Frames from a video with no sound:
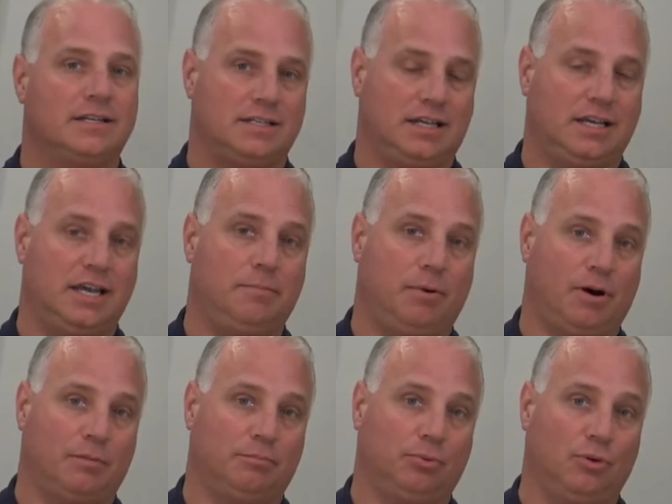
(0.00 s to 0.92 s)
to keep
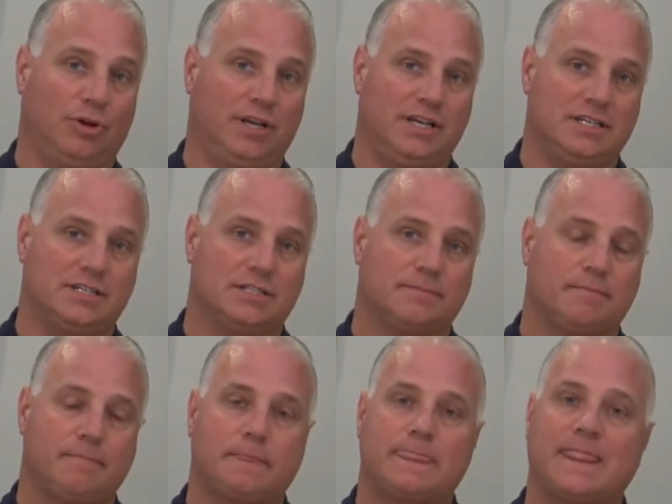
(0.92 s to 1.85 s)
our employees?
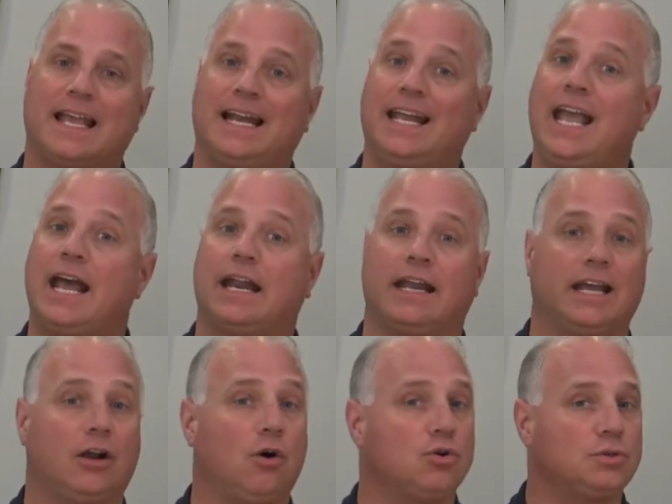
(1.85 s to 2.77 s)
And again,
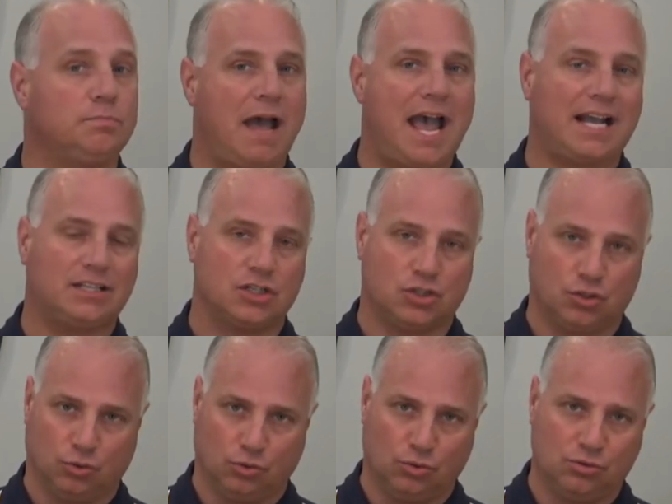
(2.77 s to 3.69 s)
it goes back to
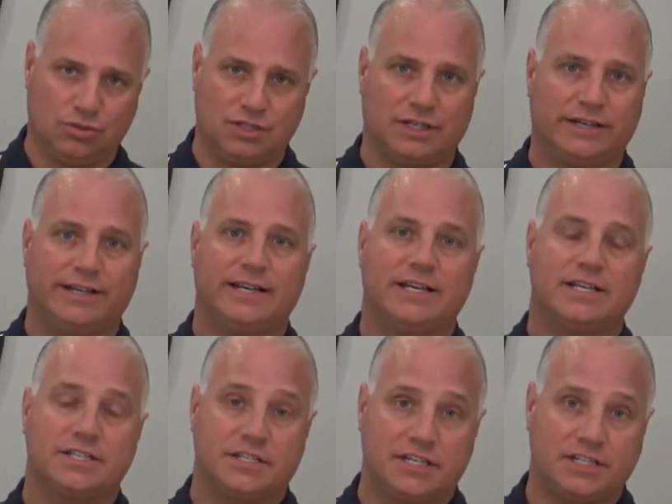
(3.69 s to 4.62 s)
tools,
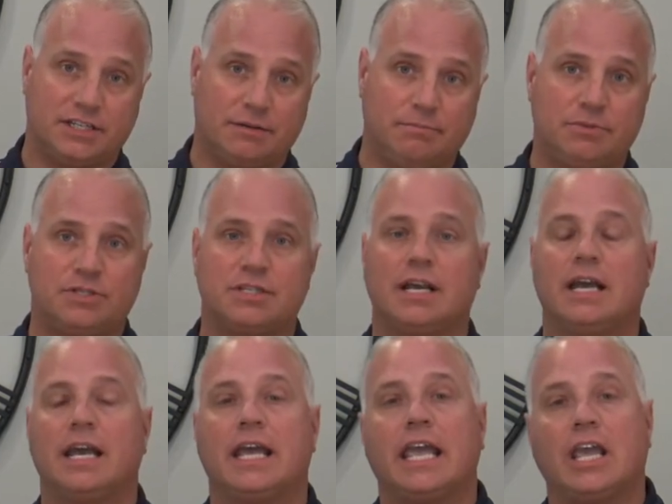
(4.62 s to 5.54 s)
systems,
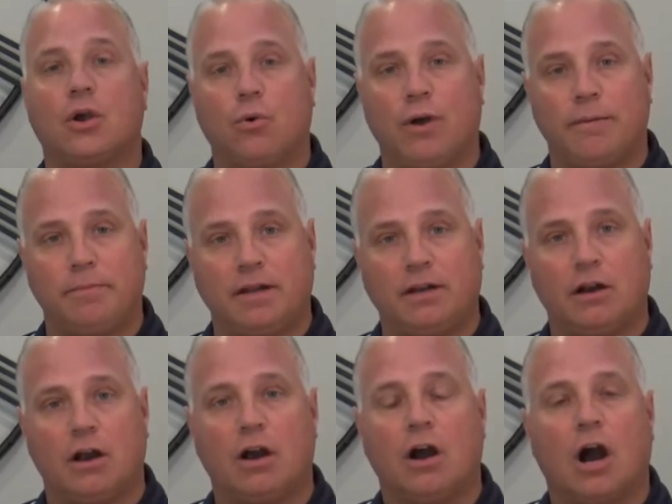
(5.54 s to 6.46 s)
equipment.
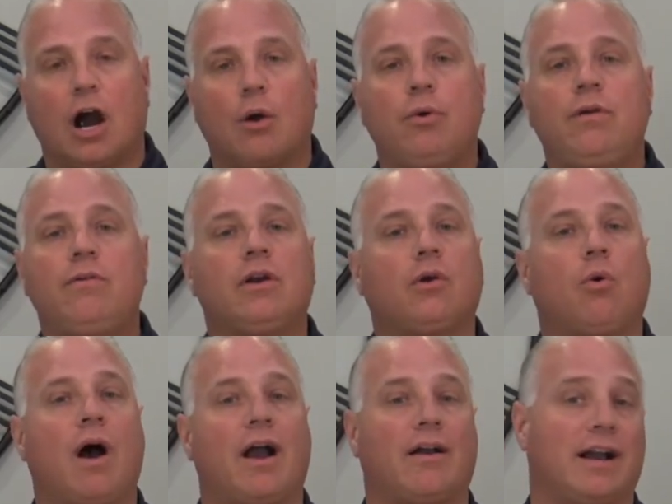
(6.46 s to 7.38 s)
Are we
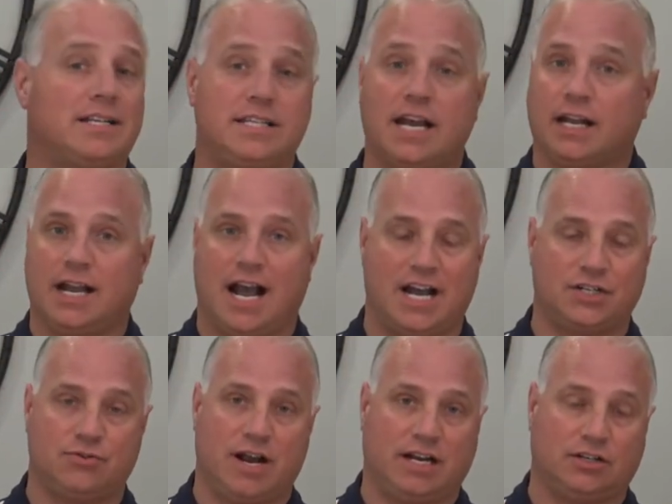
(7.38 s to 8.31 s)
requiring? I just had a
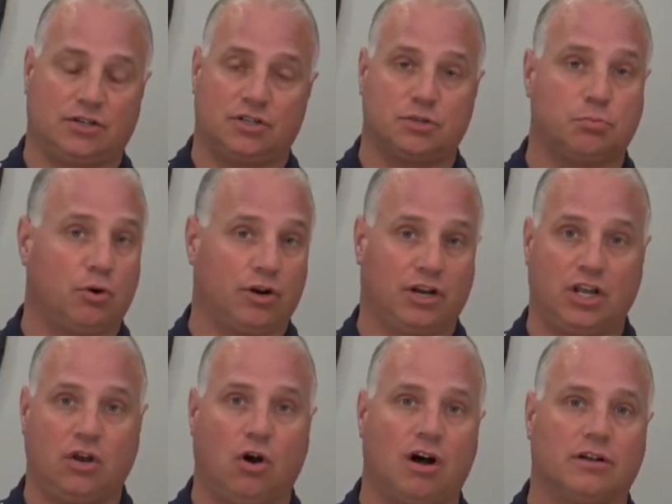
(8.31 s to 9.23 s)
contractor this morning, he
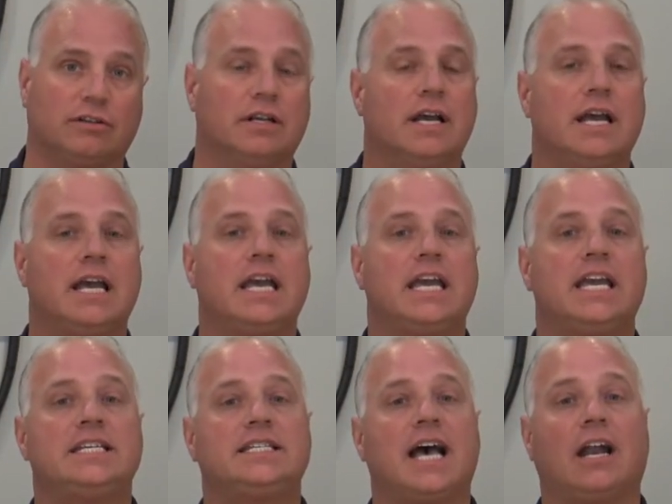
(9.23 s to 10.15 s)
called.
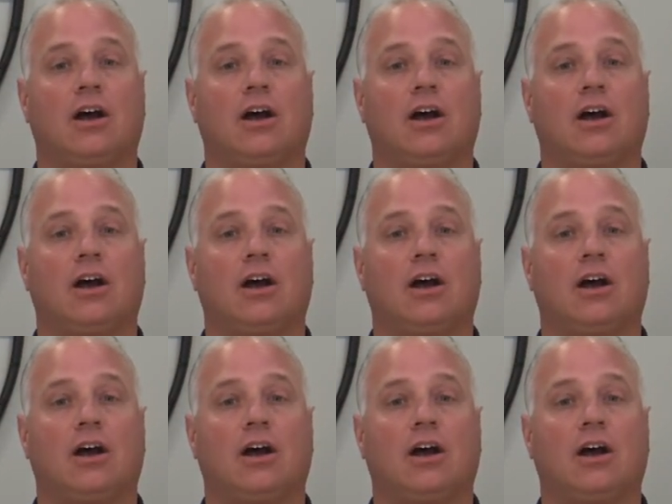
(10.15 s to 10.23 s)
He's got